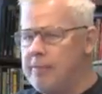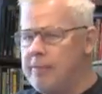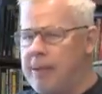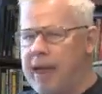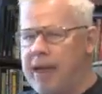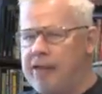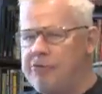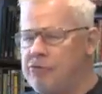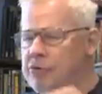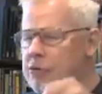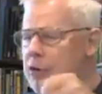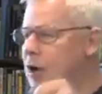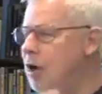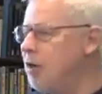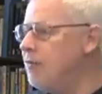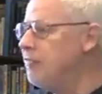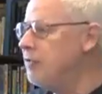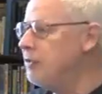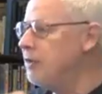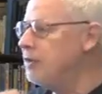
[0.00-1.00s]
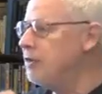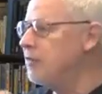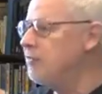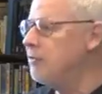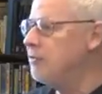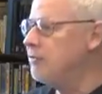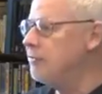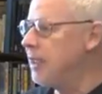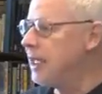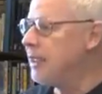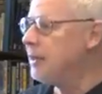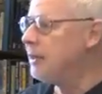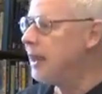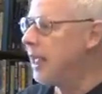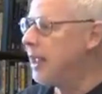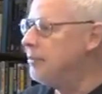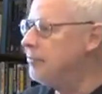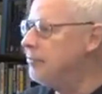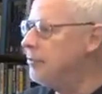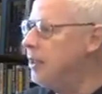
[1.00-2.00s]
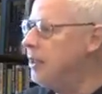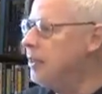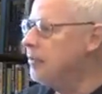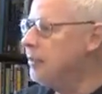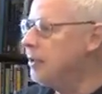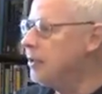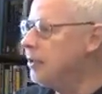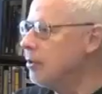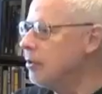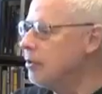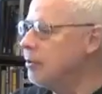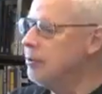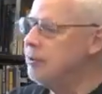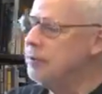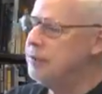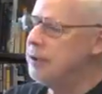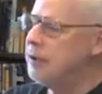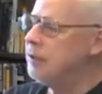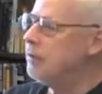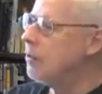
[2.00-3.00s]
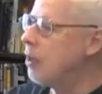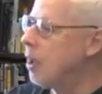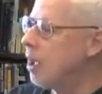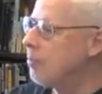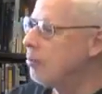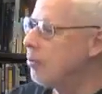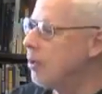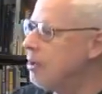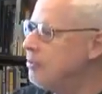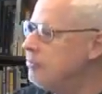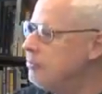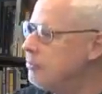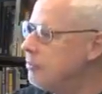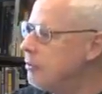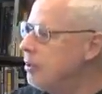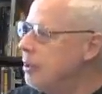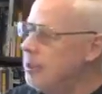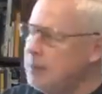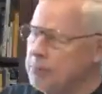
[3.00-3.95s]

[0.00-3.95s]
passing it off at the different satellites that are in operation.